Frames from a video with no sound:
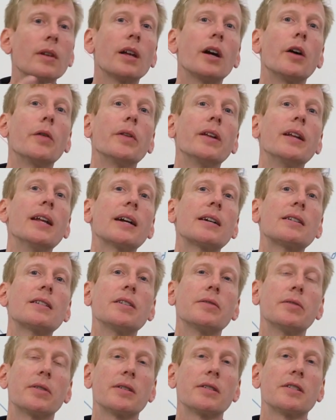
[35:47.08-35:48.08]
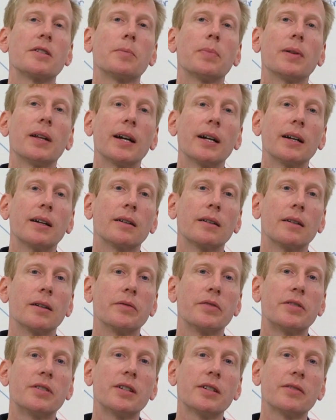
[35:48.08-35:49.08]
Now, the next of our supply
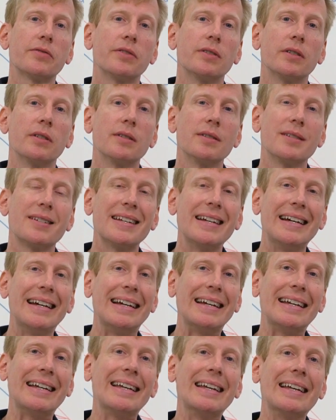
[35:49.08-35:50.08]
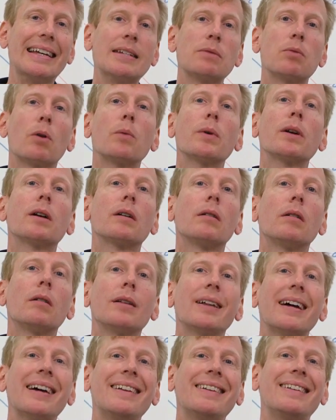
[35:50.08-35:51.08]
curve shifters is what we
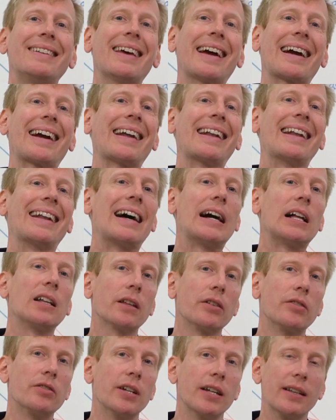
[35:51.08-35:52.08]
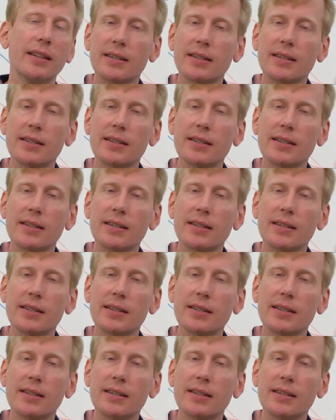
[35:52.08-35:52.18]
call technology.